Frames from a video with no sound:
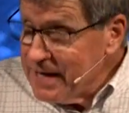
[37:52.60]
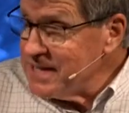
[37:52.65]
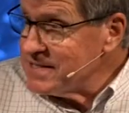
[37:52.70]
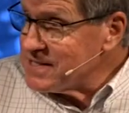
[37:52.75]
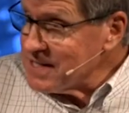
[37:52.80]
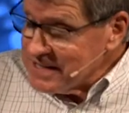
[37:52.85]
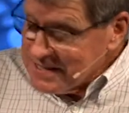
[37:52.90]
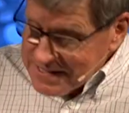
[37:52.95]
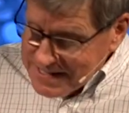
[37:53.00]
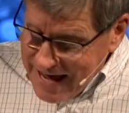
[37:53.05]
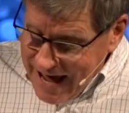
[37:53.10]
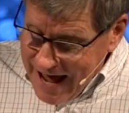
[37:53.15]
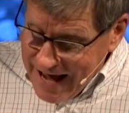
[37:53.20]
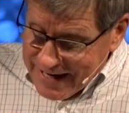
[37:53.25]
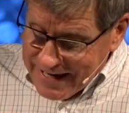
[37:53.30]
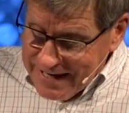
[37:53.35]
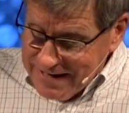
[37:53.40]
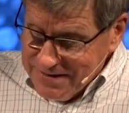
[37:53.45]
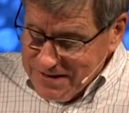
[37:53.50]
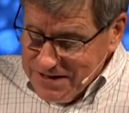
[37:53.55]
he's
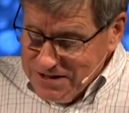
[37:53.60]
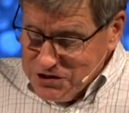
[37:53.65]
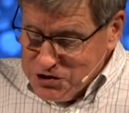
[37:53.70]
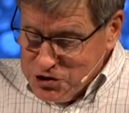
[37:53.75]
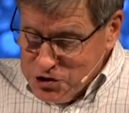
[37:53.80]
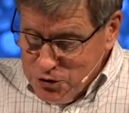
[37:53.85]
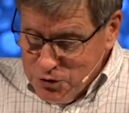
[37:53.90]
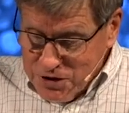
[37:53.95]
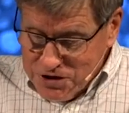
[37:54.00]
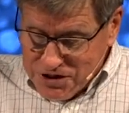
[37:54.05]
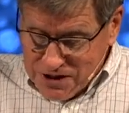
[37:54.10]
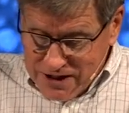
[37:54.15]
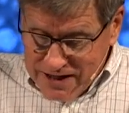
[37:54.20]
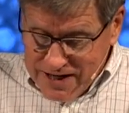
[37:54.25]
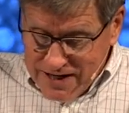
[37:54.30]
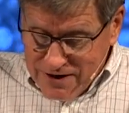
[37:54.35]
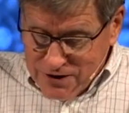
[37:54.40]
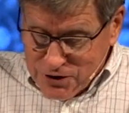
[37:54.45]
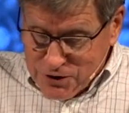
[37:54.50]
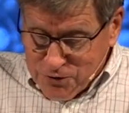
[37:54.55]
attacking these Jewish
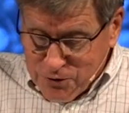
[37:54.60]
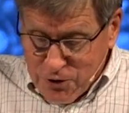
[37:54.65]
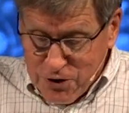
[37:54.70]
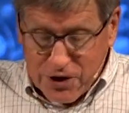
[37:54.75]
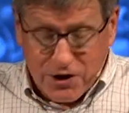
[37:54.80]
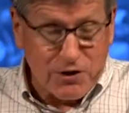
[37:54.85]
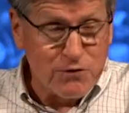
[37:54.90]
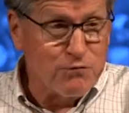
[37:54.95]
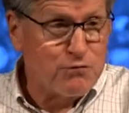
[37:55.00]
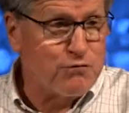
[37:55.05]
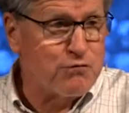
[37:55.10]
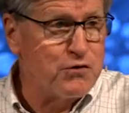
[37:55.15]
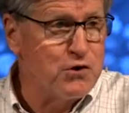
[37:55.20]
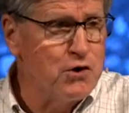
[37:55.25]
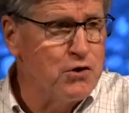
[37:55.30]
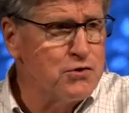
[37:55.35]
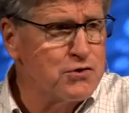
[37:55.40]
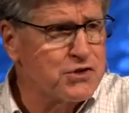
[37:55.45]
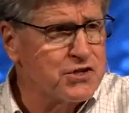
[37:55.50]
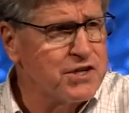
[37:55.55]
leaders for the
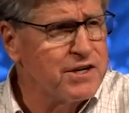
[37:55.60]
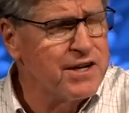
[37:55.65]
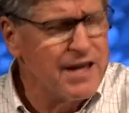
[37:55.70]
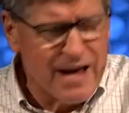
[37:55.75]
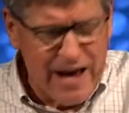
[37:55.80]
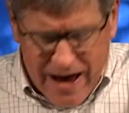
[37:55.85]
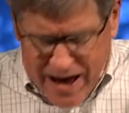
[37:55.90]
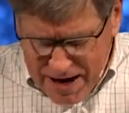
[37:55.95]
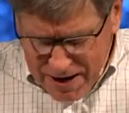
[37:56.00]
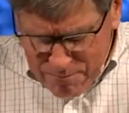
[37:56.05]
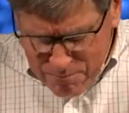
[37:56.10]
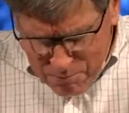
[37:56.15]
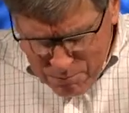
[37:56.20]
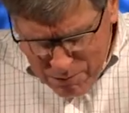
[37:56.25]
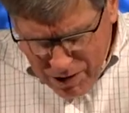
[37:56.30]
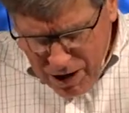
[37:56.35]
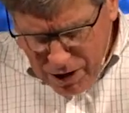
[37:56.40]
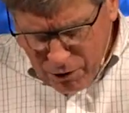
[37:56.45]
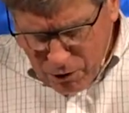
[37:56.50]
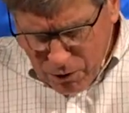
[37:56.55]
confusion and
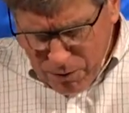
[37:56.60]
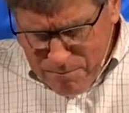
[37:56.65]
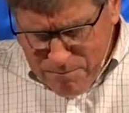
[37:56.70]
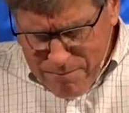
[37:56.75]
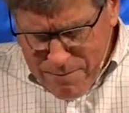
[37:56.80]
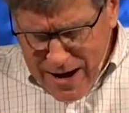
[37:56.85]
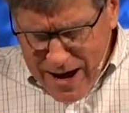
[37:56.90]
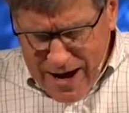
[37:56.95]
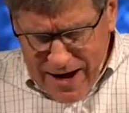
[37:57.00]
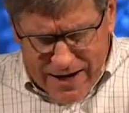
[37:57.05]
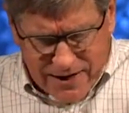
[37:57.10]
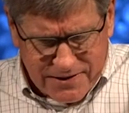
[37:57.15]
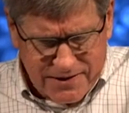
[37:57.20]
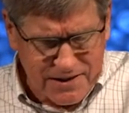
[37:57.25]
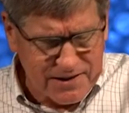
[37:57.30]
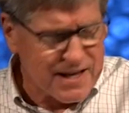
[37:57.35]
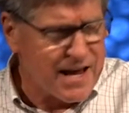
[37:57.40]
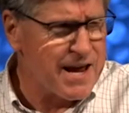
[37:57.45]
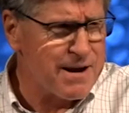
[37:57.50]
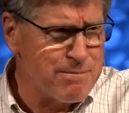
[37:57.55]
muddled mess
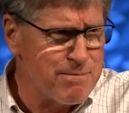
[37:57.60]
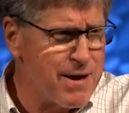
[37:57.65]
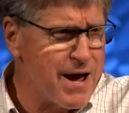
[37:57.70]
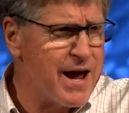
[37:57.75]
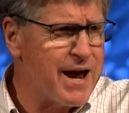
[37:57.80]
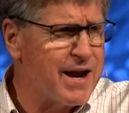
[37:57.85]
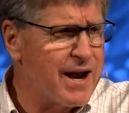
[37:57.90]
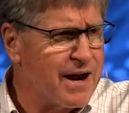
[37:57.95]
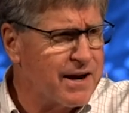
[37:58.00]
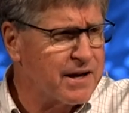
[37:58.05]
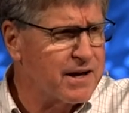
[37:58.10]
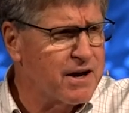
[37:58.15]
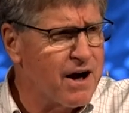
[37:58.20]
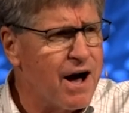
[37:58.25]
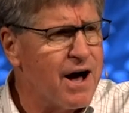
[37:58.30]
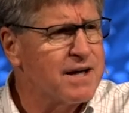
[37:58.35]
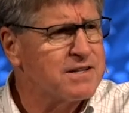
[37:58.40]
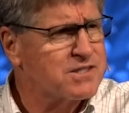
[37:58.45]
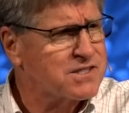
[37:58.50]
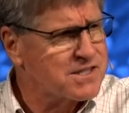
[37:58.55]
that they had made out of
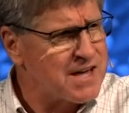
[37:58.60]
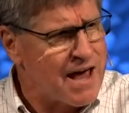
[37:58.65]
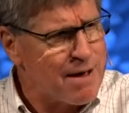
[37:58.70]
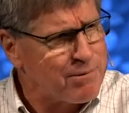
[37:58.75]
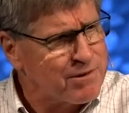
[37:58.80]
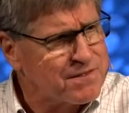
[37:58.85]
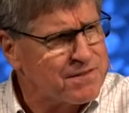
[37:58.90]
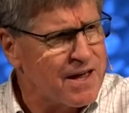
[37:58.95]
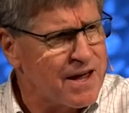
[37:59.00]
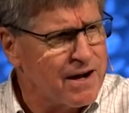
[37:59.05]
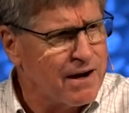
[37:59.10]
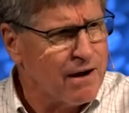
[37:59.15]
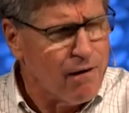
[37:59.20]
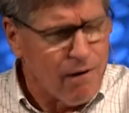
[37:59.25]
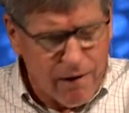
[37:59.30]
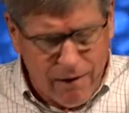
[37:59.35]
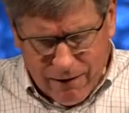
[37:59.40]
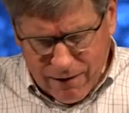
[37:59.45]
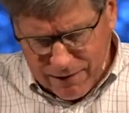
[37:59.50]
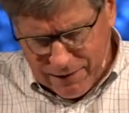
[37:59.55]
God's Sabbath day
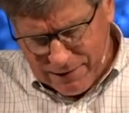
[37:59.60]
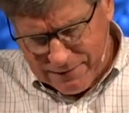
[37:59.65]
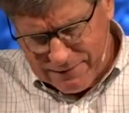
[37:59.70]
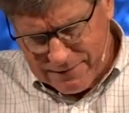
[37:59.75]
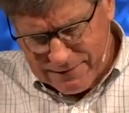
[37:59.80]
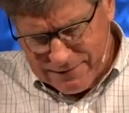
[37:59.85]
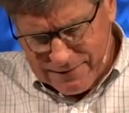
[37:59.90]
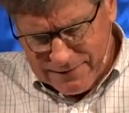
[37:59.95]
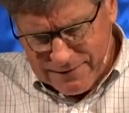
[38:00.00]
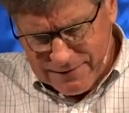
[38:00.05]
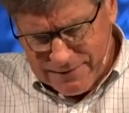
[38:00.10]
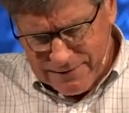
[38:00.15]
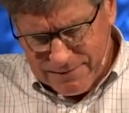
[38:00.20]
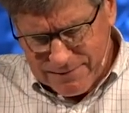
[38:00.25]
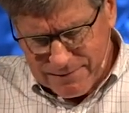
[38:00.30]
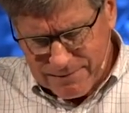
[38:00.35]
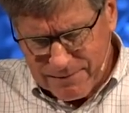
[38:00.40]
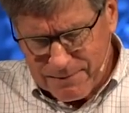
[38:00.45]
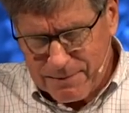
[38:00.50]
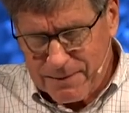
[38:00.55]
law.
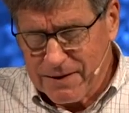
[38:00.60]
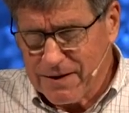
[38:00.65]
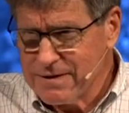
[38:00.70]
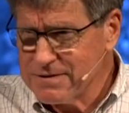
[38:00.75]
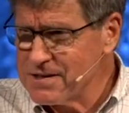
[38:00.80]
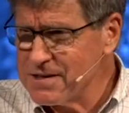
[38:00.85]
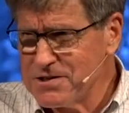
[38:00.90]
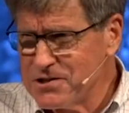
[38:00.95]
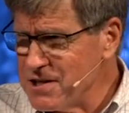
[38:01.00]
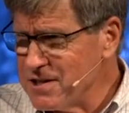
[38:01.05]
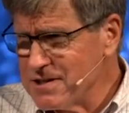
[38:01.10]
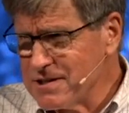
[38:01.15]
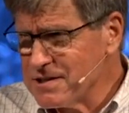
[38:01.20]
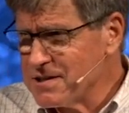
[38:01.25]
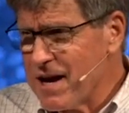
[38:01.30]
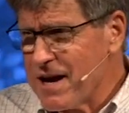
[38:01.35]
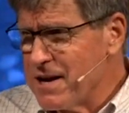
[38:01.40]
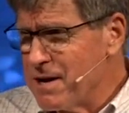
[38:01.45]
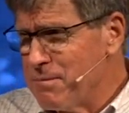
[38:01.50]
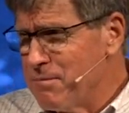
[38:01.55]
See,
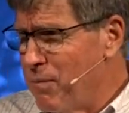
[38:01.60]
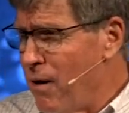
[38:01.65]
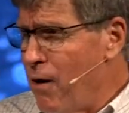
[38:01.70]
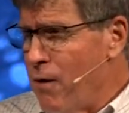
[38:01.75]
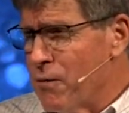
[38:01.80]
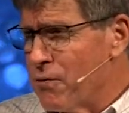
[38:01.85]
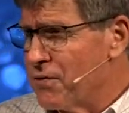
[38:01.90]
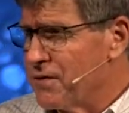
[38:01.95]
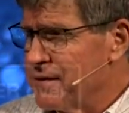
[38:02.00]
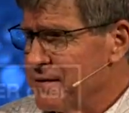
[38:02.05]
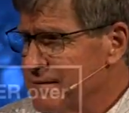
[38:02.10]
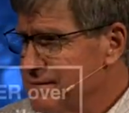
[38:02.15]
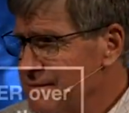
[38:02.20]
Jesus hated both.